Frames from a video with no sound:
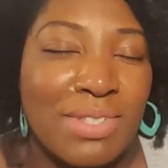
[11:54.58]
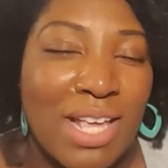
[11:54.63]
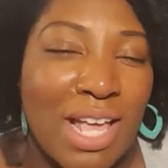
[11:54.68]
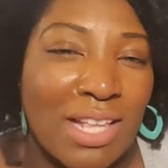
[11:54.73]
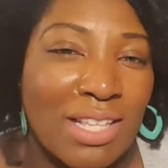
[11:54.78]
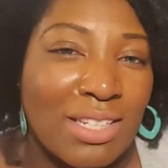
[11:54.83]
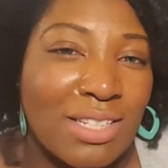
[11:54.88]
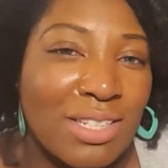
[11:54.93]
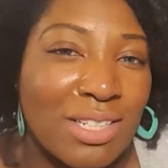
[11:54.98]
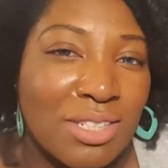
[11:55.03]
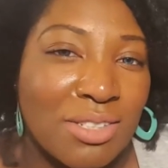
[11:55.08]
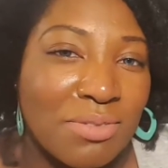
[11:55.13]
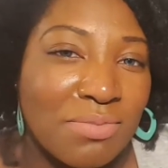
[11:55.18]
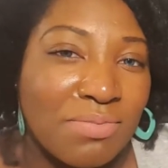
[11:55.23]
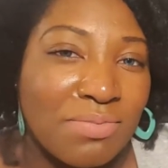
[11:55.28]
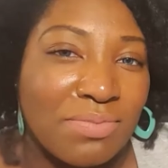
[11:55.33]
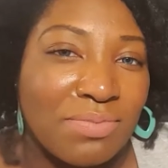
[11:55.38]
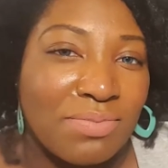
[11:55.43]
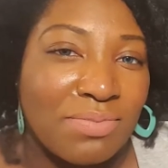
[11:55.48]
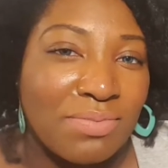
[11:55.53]
I'm telling
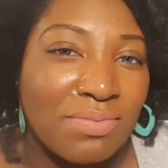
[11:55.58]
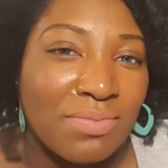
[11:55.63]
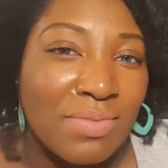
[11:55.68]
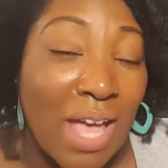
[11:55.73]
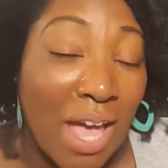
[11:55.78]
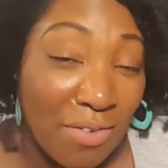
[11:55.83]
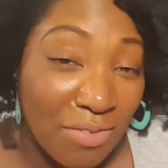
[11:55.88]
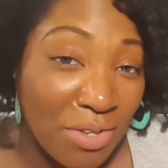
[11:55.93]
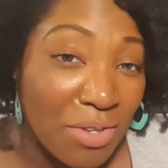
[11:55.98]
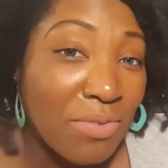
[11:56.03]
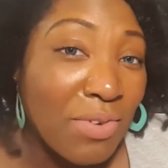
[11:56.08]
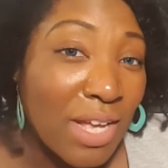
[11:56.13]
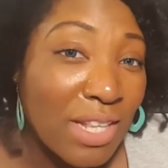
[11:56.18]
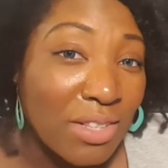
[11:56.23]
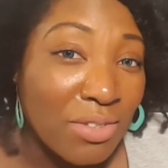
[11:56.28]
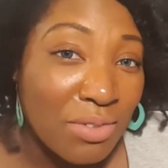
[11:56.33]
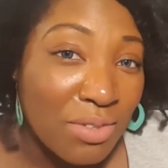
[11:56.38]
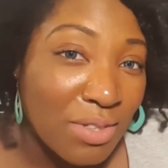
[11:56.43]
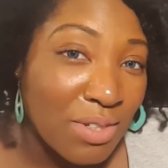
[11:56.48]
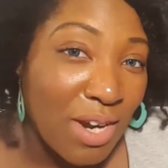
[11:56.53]
you, have you
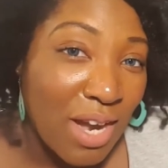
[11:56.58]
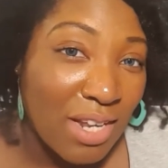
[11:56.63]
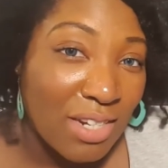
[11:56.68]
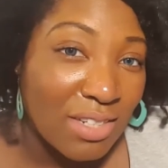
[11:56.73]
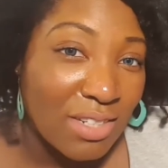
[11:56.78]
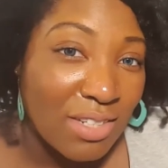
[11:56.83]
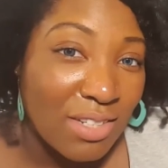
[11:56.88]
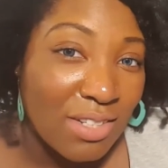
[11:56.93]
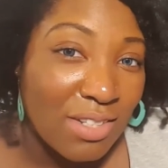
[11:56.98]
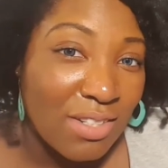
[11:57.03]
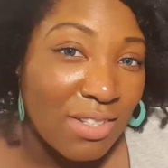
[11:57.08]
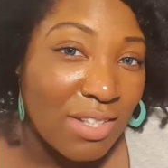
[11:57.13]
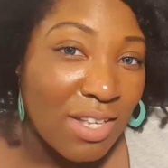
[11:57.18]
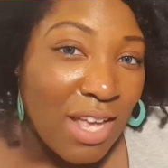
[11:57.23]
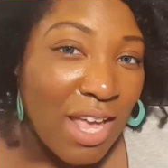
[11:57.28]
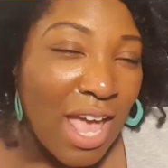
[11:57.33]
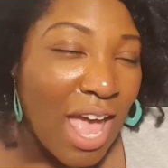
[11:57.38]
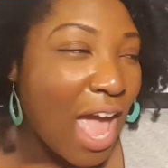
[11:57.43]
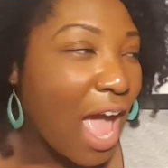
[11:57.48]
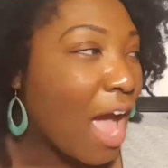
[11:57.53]
read Lunar Chronicles?
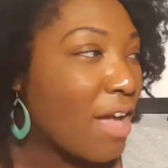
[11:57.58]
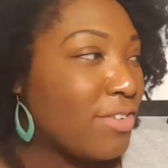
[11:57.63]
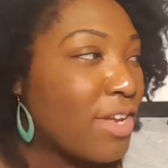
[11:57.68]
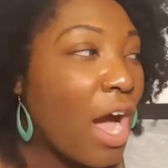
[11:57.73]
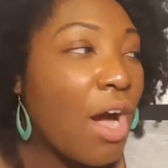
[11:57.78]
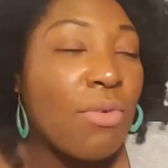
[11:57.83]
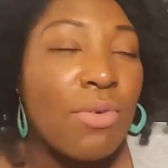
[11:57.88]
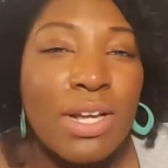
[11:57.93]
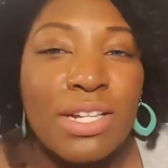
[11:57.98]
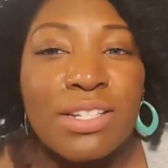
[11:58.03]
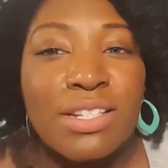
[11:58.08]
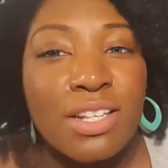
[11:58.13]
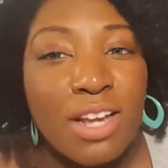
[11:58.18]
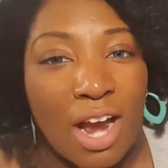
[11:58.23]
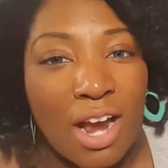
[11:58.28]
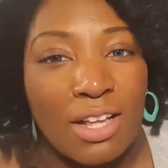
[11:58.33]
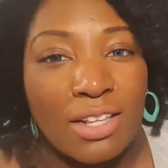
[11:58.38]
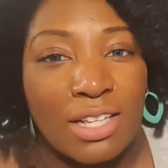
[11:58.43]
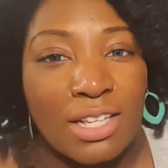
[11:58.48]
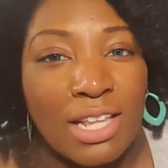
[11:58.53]
Have y'all read
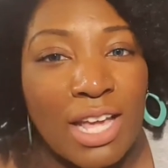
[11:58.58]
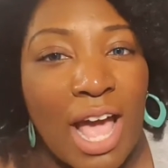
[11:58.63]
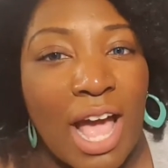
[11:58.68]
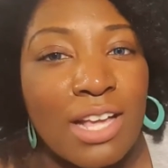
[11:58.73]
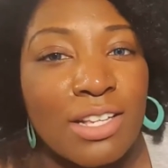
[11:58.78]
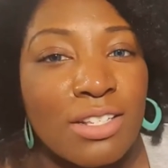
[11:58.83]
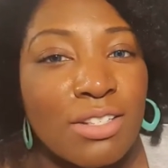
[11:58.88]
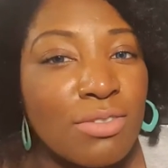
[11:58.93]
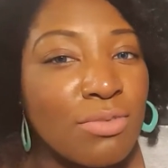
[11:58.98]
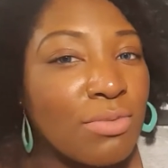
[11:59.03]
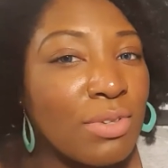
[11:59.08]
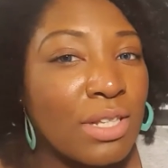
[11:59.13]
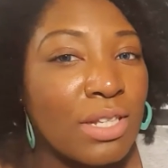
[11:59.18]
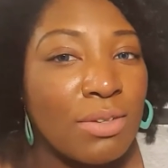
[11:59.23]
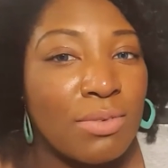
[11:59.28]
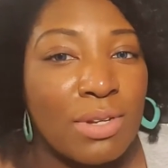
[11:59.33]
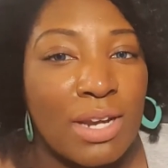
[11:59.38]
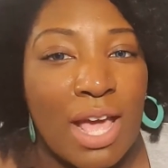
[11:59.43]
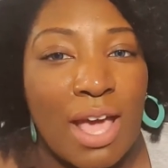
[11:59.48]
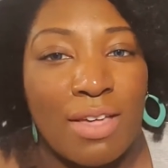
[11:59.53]
Scarlet? Like, I just
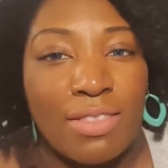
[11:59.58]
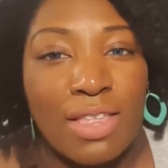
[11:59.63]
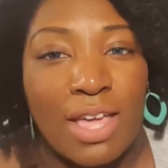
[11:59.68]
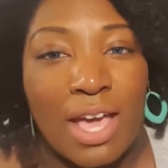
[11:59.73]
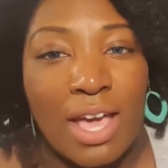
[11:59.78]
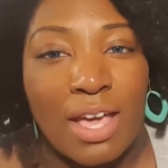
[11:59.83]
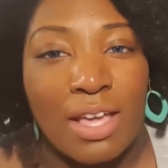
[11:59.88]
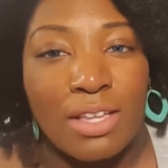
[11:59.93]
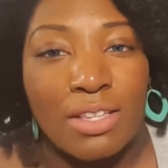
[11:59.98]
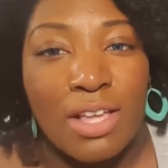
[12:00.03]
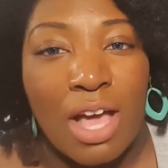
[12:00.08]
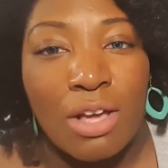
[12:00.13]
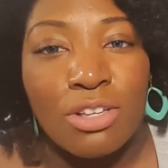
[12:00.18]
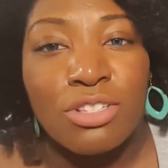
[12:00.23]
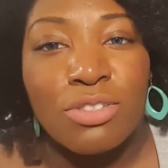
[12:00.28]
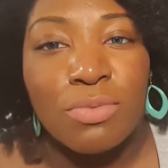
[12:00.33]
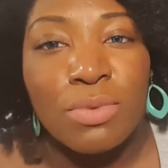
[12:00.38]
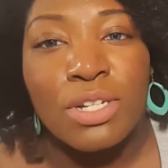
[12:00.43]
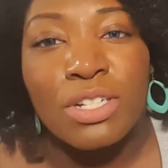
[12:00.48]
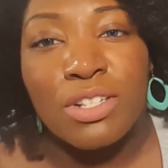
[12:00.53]
really want to have that. I
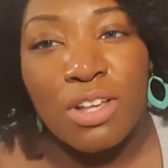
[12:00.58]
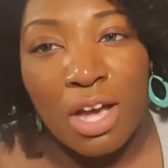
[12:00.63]
just want